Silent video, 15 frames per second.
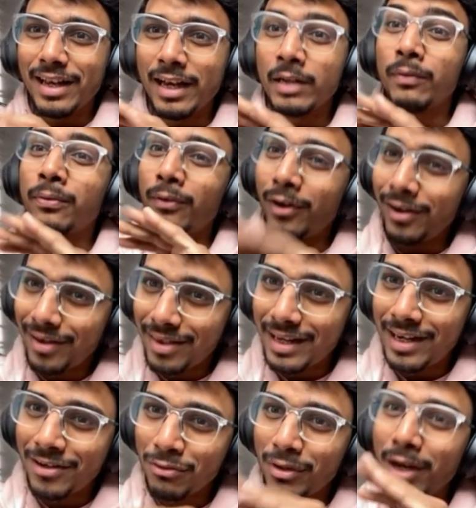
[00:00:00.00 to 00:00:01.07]
And for
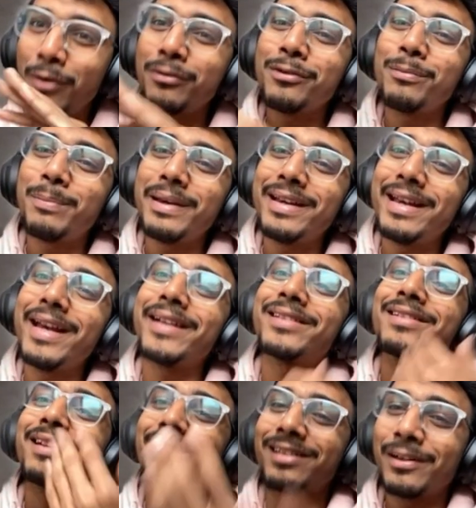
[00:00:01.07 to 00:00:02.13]
that, you have to pay
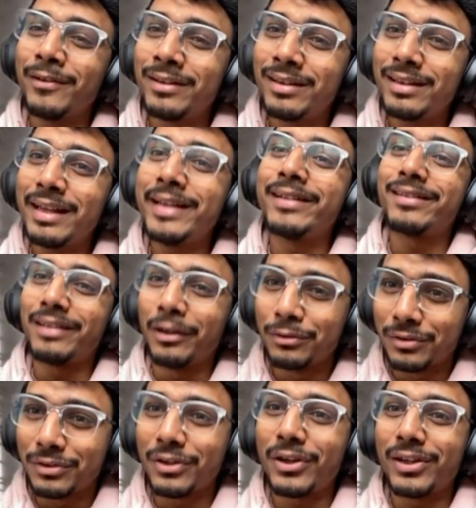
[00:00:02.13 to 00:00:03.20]
extra
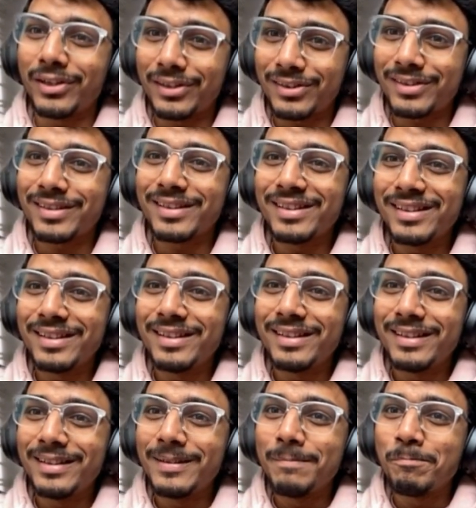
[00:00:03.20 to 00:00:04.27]
$7,000
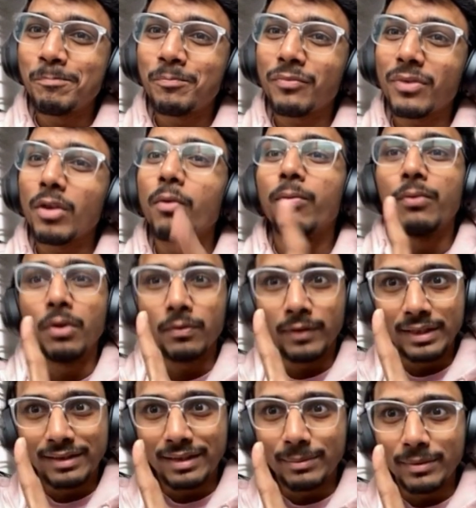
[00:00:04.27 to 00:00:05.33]
for
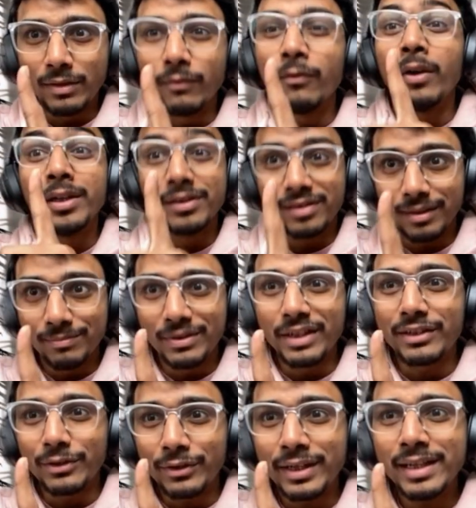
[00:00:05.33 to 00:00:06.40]
one
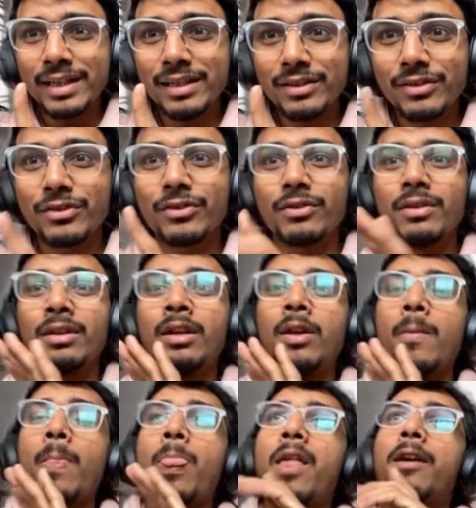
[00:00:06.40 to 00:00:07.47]
subject, okay?
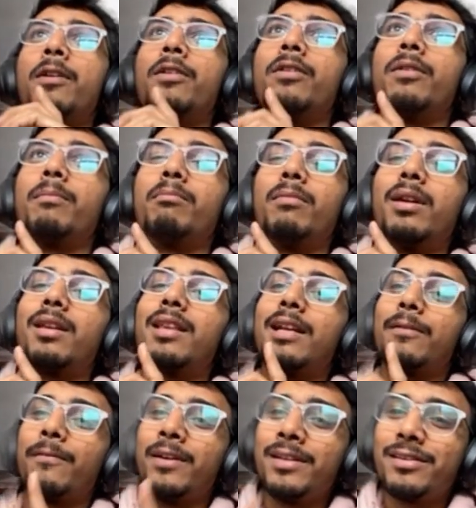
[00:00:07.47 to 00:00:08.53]
But
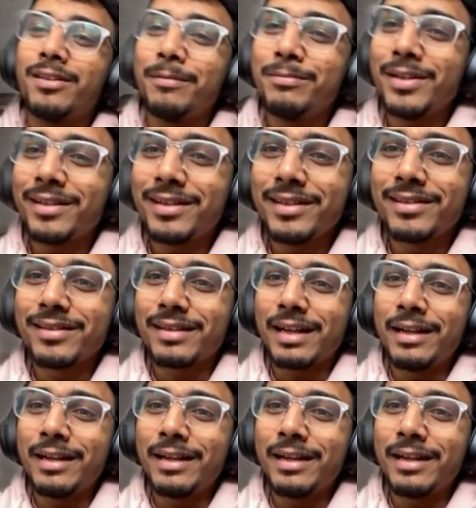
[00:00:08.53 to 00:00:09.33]
that one subject is